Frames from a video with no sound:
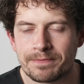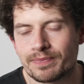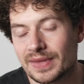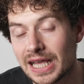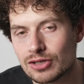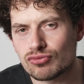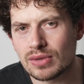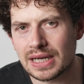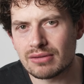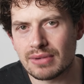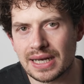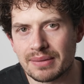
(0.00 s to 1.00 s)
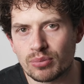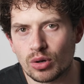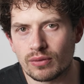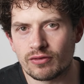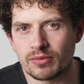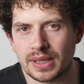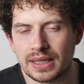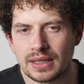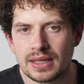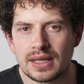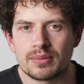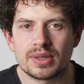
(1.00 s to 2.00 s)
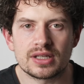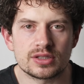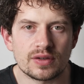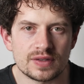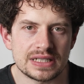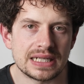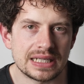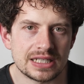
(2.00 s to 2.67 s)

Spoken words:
And that's really important for me because obviously